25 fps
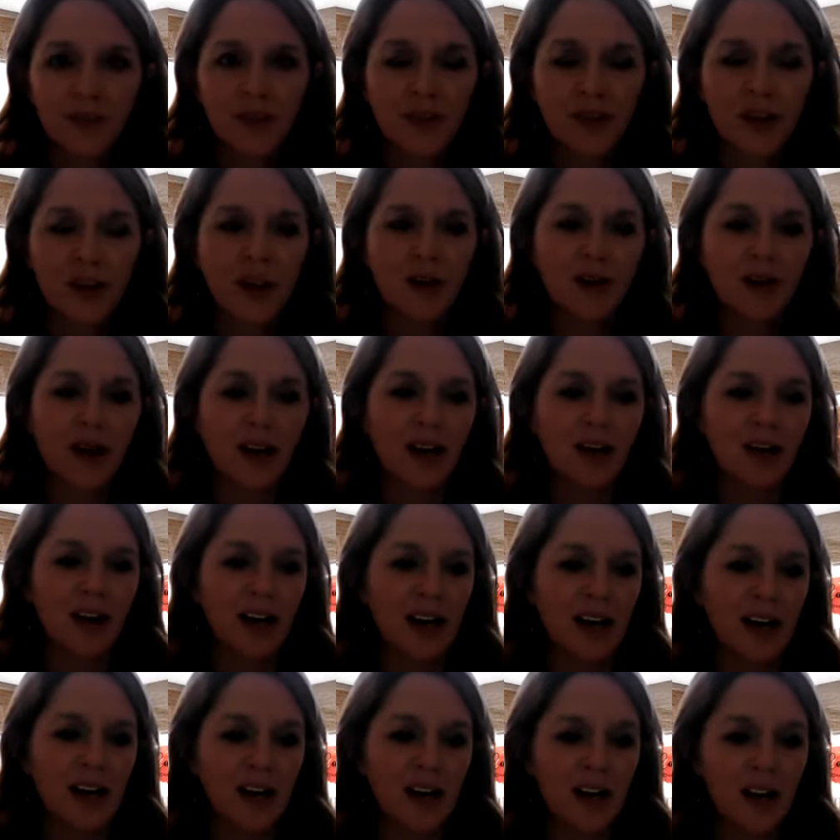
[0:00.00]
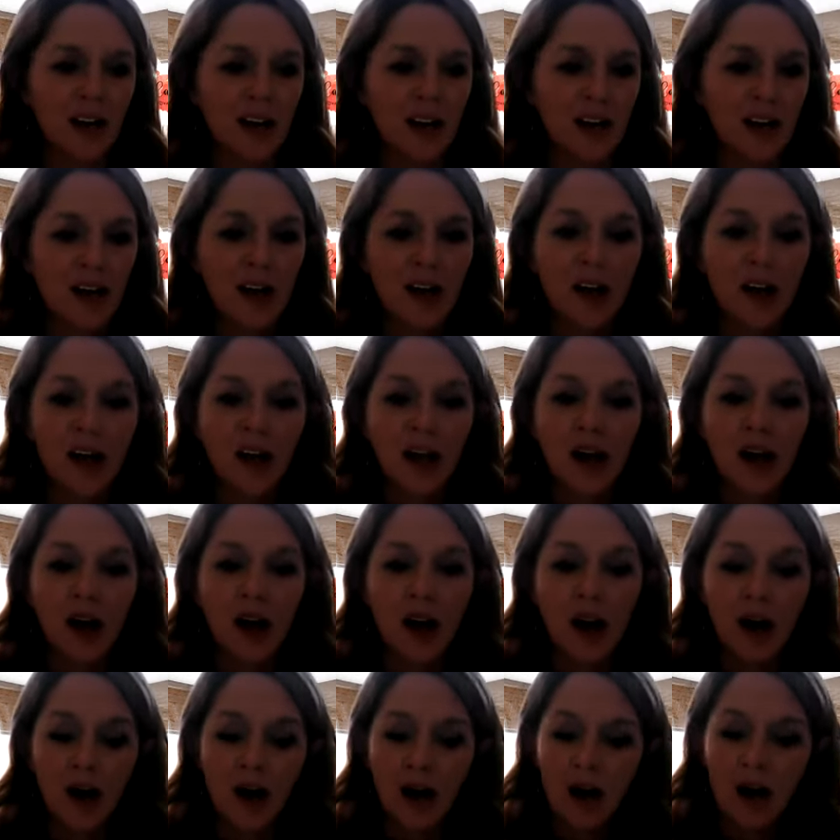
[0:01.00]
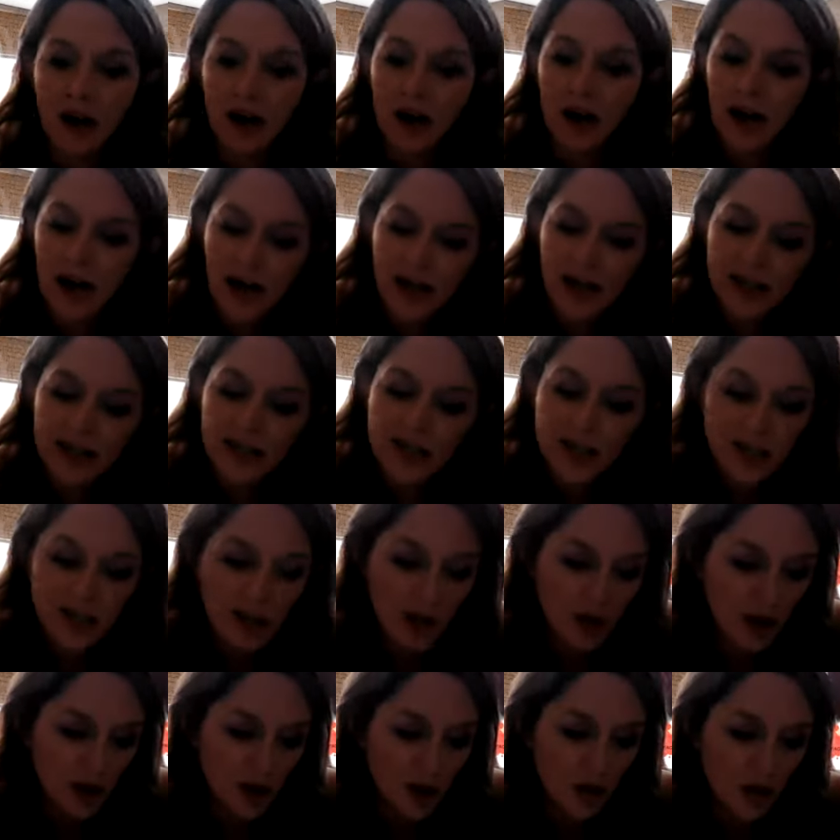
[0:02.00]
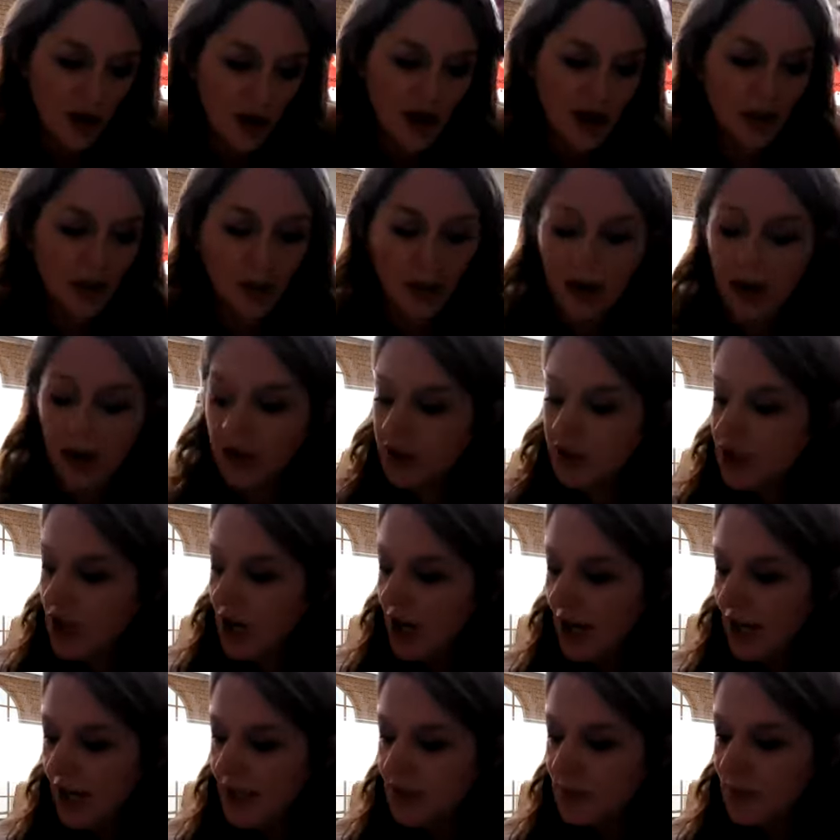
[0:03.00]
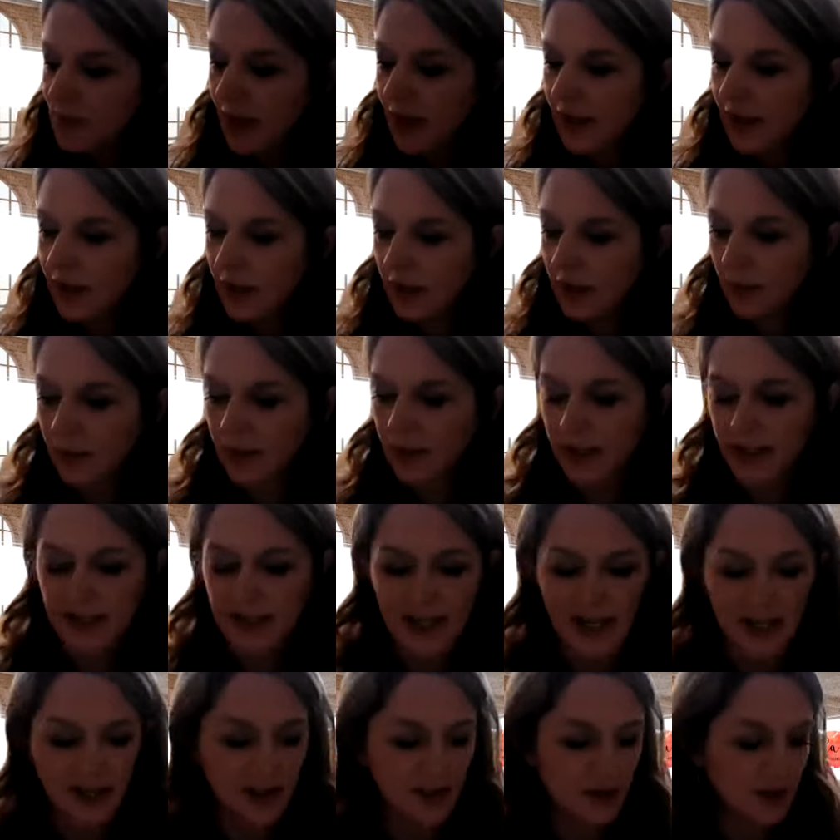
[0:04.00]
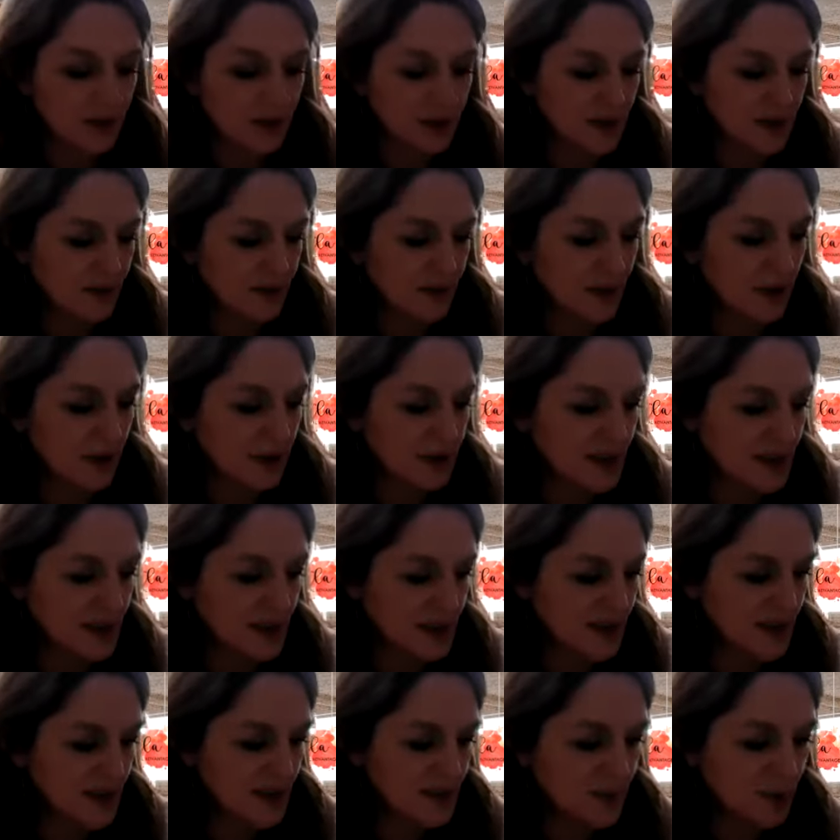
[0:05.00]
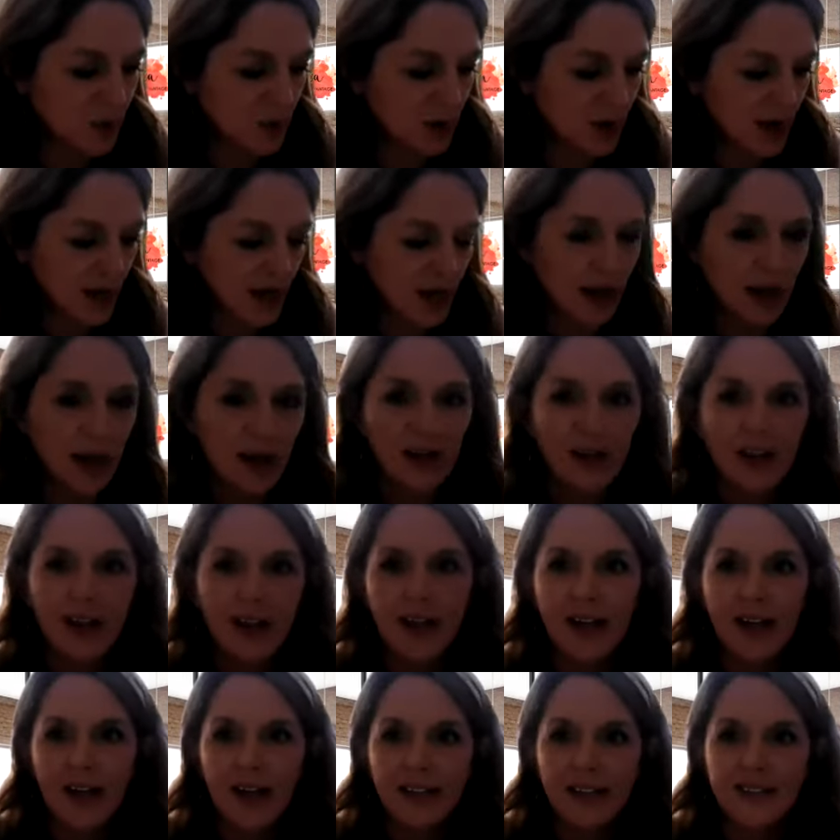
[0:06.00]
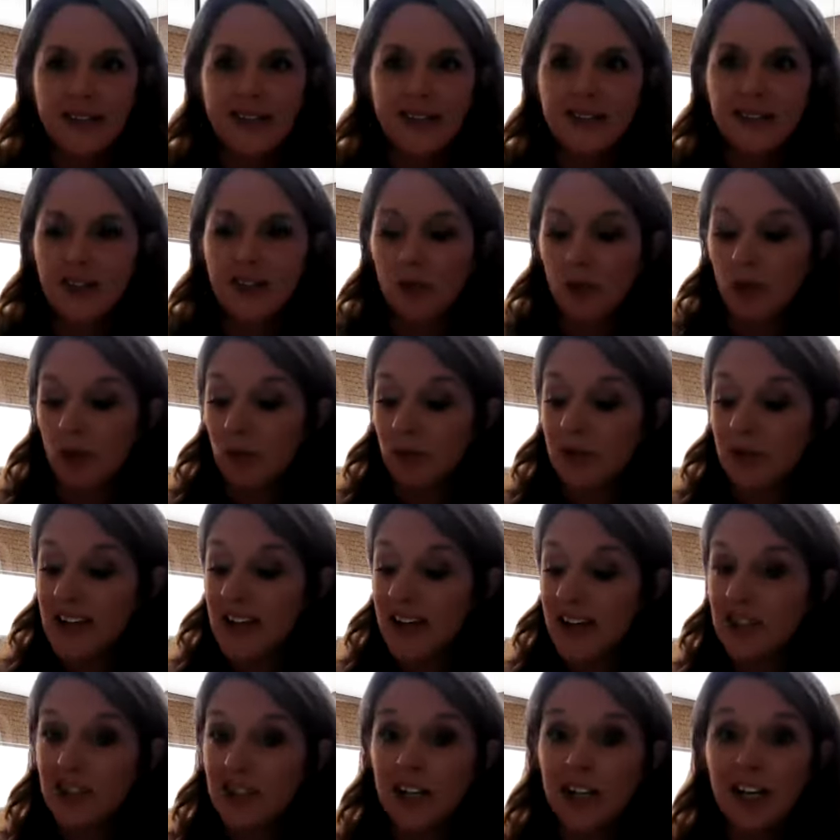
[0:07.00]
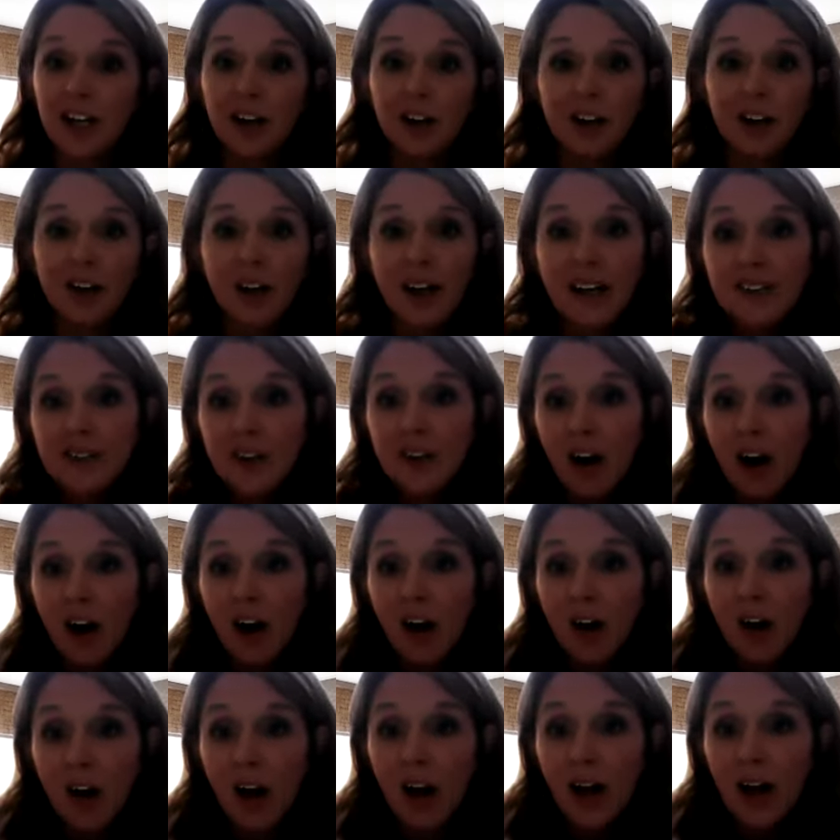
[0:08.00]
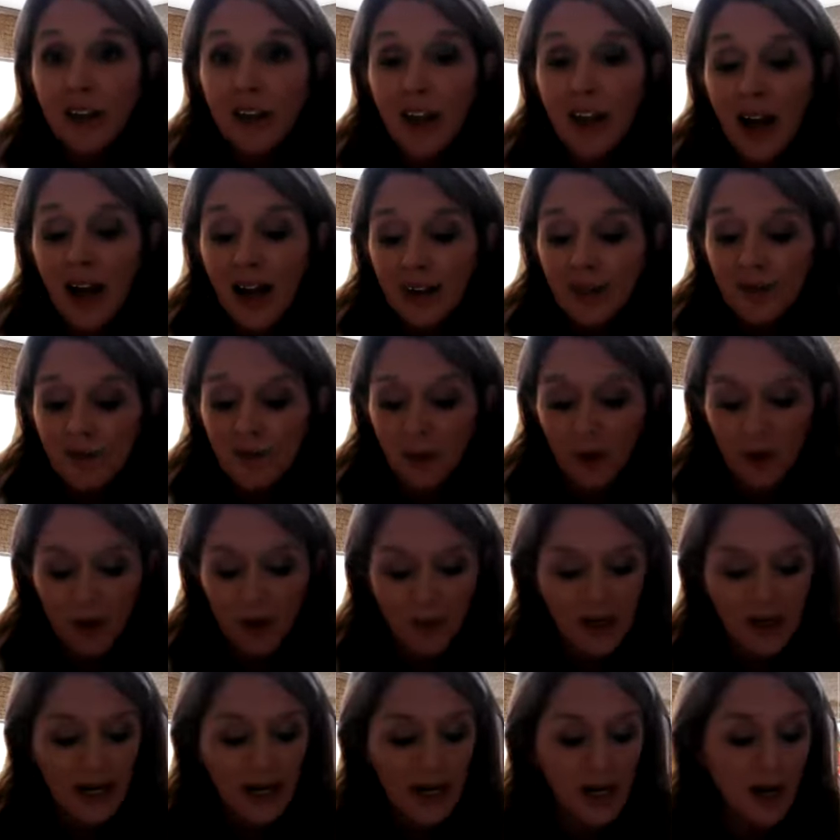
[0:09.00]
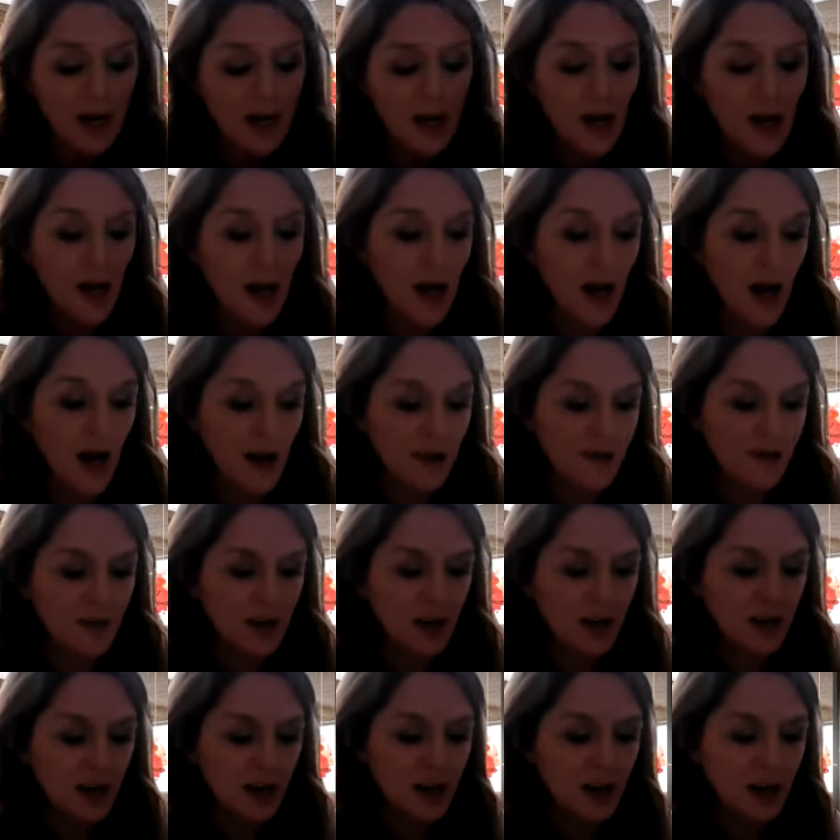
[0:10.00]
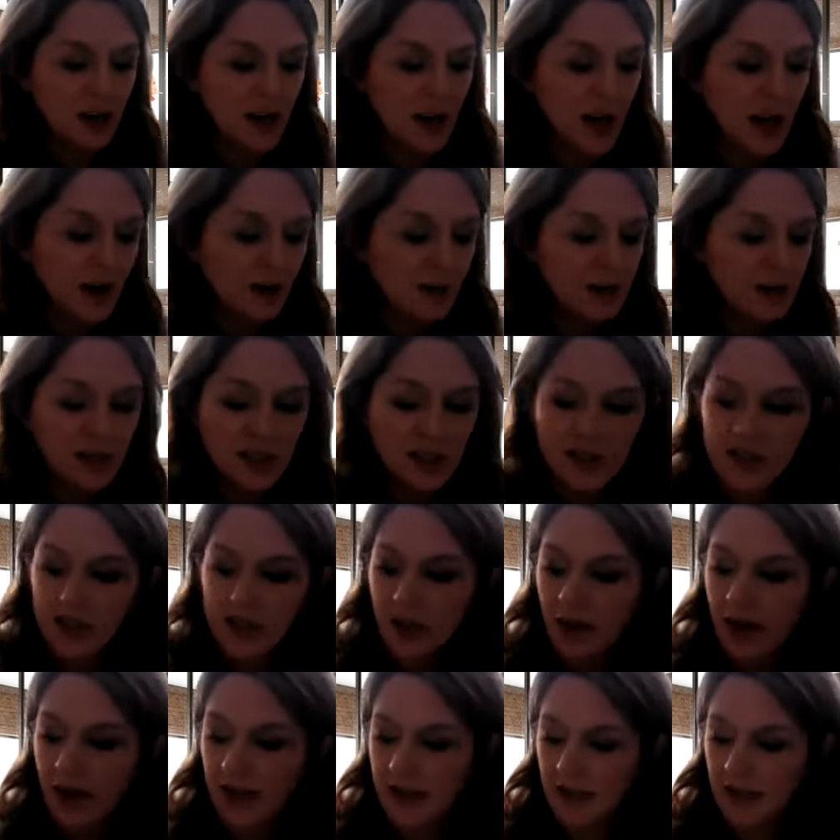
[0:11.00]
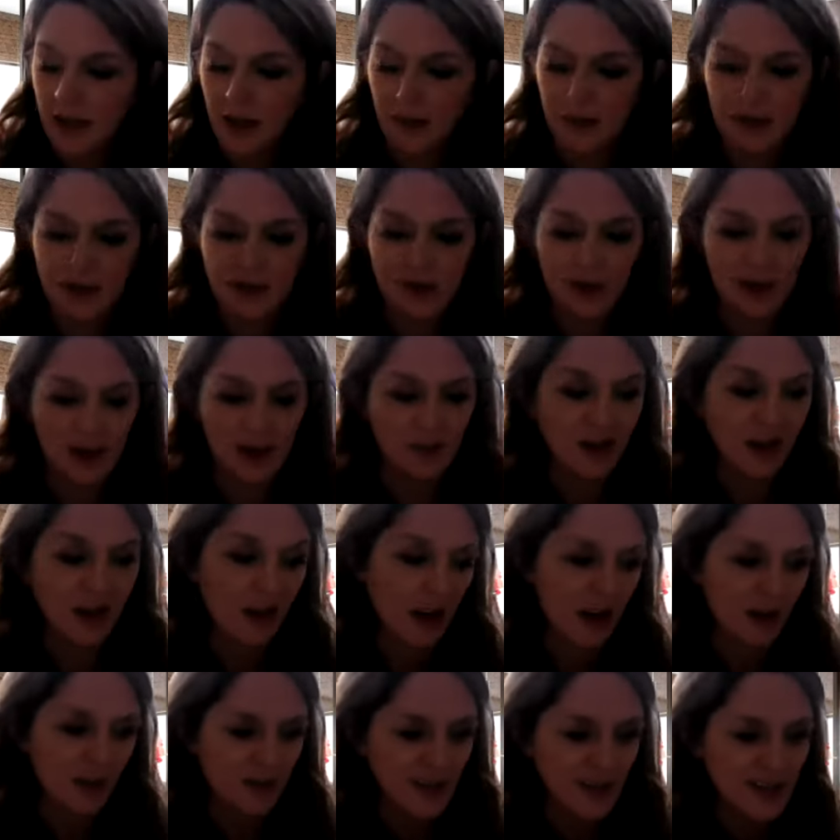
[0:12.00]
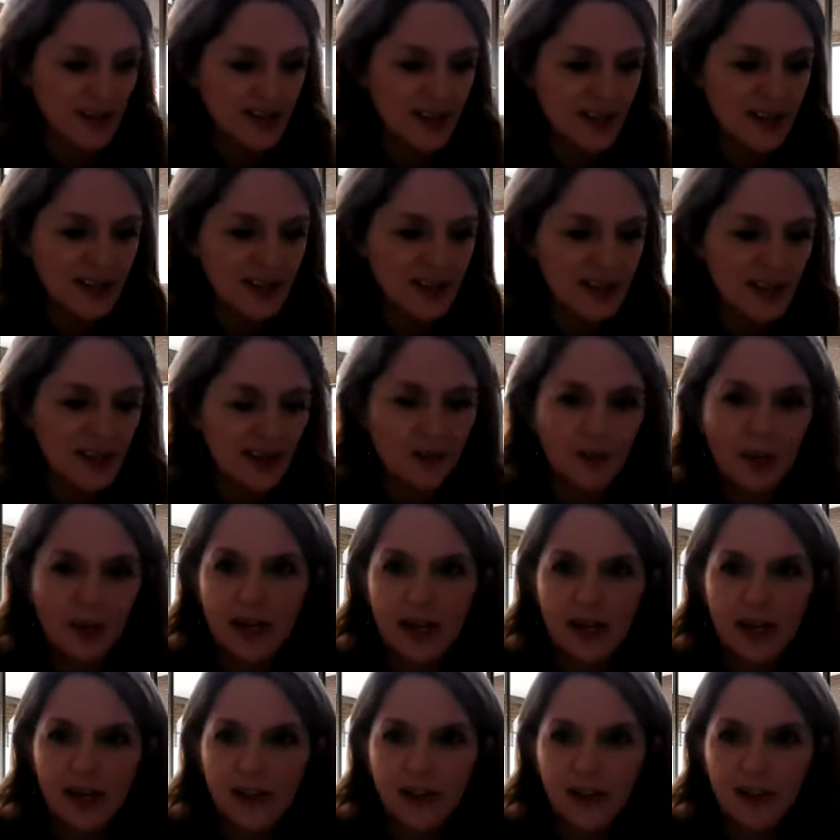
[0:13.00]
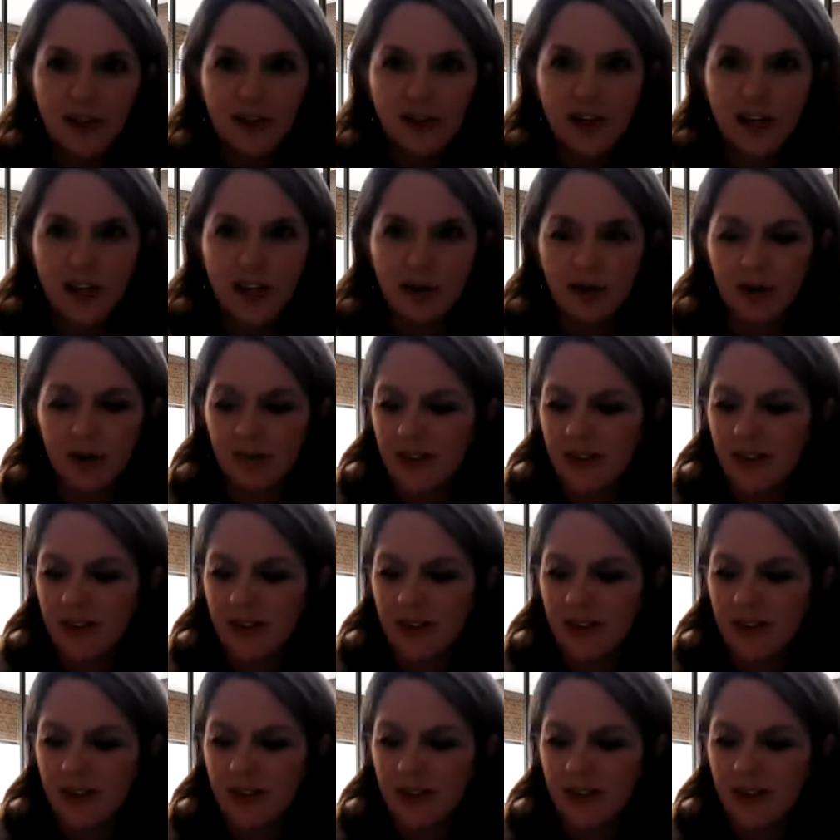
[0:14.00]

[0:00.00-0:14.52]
Okay, great. All right, so I apologize. We had a little bit of technical difficulties this morning, and since no one was actually here, you guys are all online for me. I figured I would just go ahead and come and do it in my office instead of being in the training room.